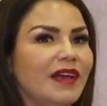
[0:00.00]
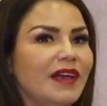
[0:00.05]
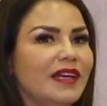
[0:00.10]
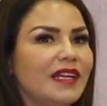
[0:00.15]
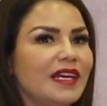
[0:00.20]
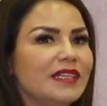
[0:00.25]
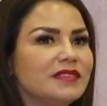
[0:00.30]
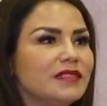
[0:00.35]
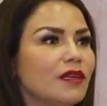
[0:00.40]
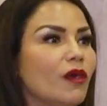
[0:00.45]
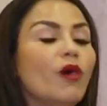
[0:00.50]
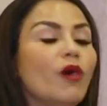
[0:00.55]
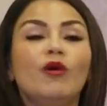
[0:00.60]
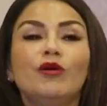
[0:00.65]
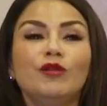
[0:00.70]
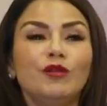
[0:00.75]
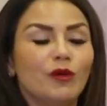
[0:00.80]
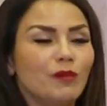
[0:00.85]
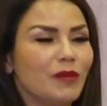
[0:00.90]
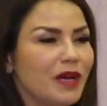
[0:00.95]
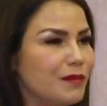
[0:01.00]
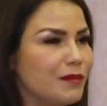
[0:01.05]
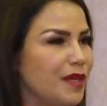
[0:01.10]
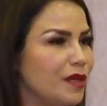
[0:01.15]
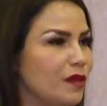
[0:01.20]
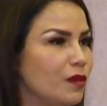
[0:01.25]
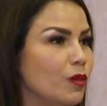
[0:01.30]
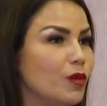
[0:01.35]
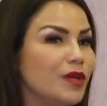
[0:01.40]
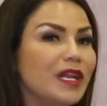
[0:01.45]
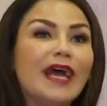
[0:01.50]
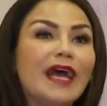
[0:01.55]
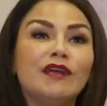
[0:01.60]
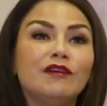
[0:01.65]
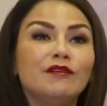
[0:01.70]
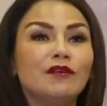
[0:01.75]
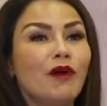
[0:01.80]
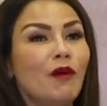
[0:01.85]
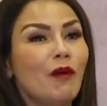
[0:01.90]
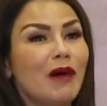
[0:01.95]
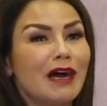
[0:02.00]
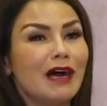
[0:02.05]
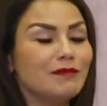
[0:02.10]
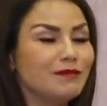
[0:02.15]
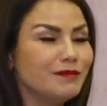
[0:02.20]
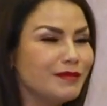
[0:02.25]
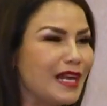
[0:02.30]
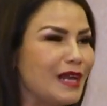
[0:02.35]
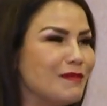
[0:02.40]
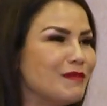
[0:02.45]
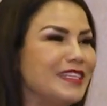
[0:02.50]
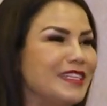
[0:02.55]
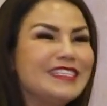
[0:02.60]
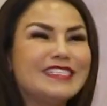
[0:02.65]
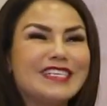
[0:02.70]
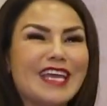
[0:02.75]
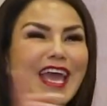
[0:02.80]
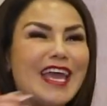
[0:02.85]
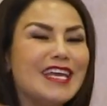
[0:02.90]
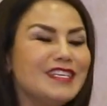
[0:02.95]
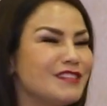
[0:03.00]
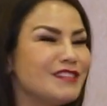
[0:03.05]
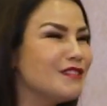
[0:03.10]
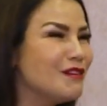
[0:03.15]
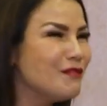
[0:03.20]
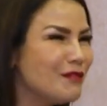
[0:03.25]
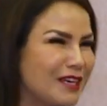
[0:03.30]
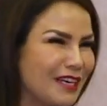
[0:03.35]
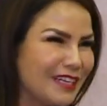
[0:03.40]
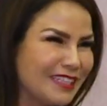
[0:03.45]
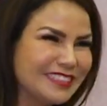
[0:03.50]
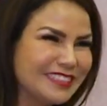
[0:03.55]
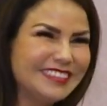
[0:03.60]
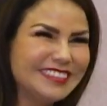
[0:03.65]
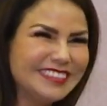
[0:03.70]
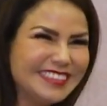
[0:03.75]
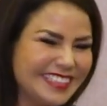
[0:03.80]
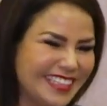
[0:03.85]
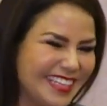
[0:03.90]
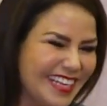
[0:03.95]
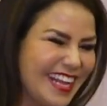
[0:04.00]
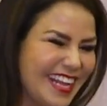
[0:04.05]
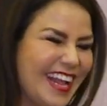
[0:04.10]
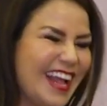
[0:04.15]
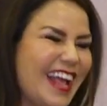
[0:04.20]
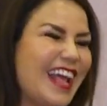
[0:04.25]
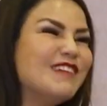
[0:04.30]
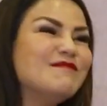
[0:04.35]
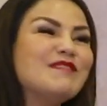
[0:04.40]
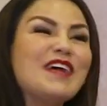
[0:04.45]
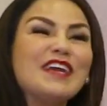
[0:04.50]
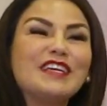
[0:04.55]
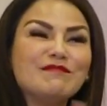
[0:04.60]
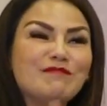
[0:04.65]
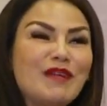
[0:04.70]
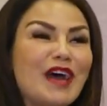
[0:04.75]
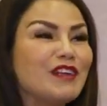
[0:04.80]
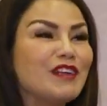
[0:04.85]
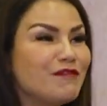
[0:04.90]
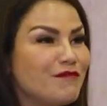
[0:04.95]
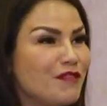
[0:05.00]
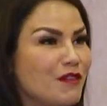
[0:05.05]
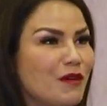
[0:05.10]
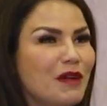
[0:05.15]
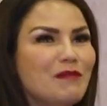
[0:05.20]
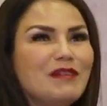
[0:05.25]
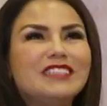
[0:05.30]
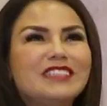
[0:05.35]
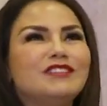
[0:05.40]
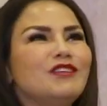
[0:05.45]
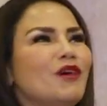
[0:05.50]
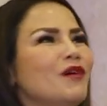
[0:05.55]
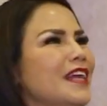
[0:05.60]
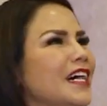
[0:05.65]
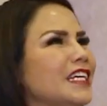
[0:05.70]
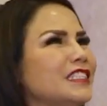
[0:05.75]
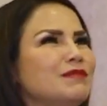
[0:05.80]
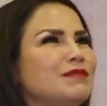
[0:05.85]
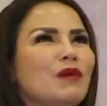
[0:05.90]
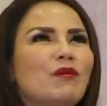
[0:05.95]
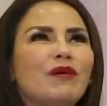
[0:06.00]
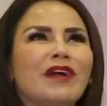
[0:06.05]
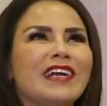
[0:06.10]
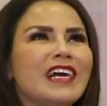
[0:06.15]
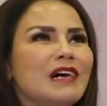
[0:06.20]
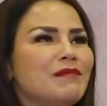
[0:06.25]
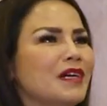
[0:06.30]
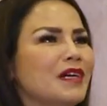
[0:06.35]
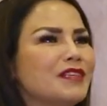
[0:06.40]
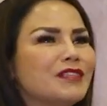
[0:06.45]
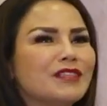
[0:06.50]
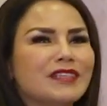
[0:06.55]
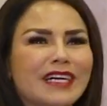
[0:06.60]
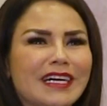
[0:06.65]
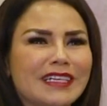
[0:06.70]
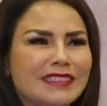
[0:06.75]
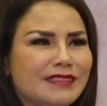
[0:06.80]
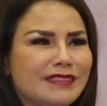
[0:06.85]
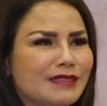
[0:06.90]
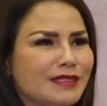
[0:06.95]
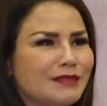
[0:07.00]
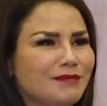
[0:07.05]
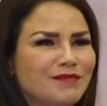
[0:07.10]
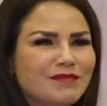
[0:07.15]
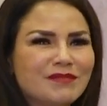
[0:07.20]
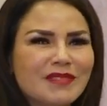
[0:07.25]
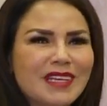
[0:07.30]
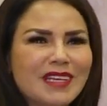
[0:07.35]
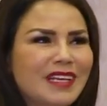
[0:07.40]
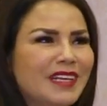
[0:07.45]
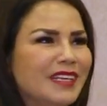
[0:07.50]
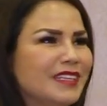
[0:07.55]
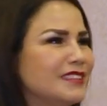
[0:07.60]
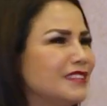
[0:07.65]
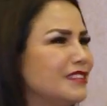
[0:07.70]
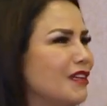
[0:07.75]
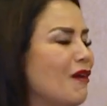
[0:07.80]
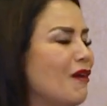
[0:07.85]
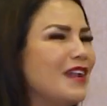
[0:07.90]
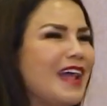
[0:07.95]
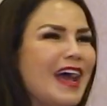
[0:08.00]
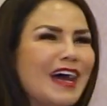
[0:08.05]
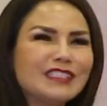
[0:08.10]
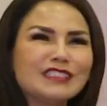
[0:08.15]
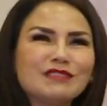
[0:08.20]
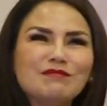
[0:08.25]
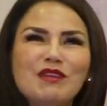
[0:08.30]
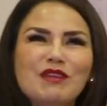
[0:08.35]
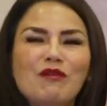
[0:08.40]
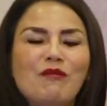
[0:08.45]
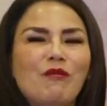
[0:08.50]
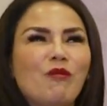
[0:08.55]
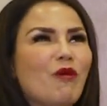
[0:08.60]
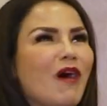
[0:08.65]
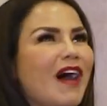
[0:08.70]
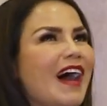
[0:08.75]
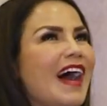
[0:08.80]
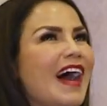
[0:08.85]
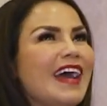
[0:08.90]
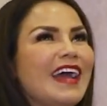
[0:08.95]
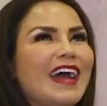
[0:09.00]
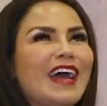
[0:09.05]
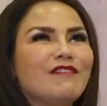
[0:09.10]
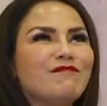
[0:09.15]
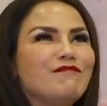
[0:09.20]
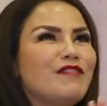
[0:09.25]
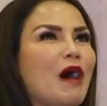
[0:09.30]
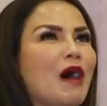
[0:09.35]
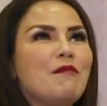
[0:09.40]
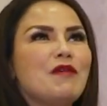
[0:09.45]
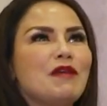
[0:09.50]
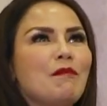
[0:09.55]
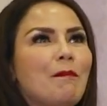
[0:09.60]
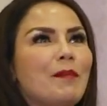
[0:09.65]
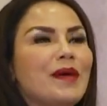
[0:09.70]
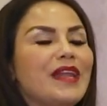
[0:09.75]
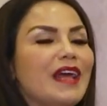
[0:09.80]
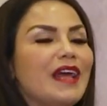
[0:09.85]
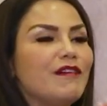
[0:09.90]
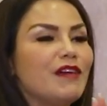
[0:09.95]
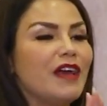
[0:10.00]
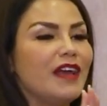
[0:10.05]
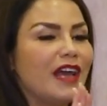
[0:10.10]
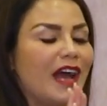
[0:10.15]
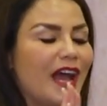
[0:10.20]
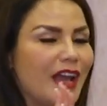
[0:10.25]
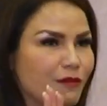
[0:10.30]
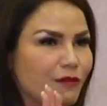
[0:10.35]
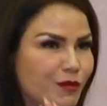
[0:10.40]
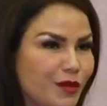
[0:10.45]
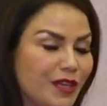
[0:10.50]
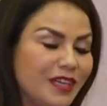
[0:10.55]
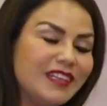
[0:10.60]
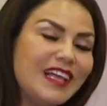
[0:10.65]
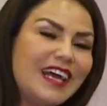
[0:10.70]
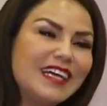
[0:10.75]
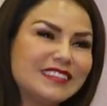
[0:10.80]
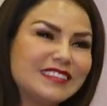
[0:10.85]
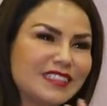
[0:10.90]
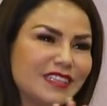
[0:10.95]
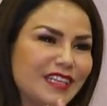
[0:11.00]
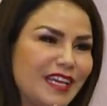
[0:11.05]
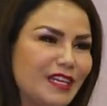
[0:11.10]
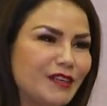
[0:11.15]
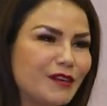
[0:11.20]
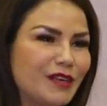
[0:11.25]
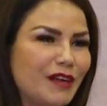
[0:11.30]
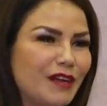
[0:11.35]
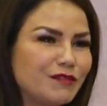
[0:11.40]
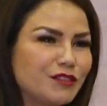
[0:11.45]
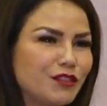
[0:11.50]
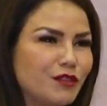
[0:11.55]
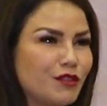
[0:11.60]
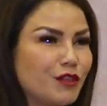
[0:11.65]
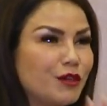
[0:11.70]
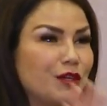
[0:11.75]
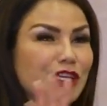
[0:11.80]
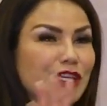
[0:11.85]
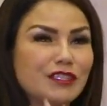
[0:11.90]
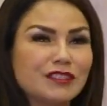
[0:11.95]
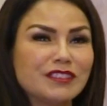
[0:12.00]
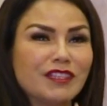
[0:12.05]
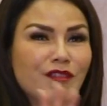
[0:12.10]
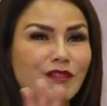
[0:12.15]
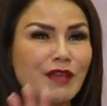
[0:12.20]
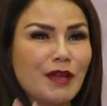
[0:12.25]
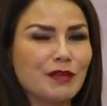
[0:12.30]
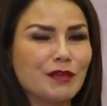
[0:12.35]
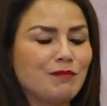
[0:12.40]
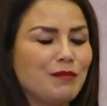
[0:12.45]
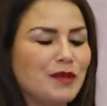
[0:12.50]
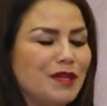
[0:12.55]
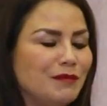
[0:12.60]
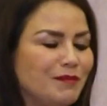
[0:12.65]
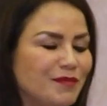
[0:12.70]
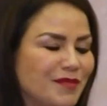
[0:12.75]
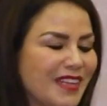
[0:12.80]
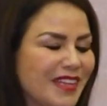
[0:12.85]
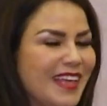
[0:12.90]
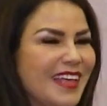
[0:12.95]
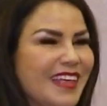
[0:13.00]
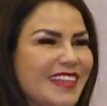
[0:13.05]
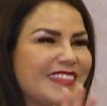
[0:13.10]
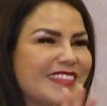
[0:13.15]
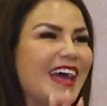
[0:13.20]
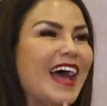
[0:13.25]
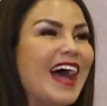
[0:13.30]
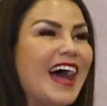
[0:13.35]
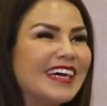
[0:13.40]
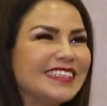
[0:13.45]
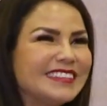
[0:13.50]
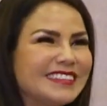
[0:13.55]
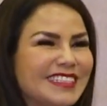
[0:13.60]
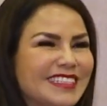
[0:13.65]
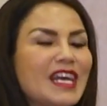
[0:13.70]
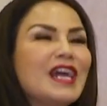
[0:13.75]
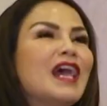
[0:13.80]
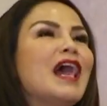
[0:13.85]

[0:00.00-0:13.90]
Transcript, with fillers: And I said, oh no, mommy, when I grow up, I'm gonna change the world and make it better for women. Don't ask me where I got my little guts. Don't ask me why I, I mean, but I realized later, after 30 years of therapy, that,